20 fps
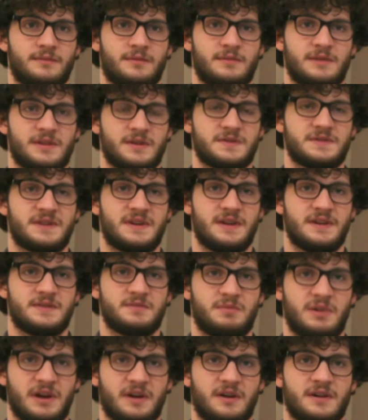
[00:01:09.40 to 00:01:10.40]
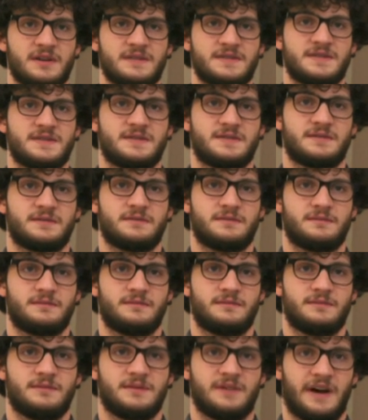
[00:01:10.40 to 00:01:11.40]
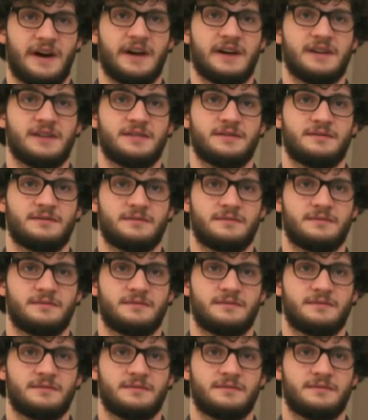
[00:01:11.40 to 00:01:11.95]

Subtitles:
I mean, those kids' parents died,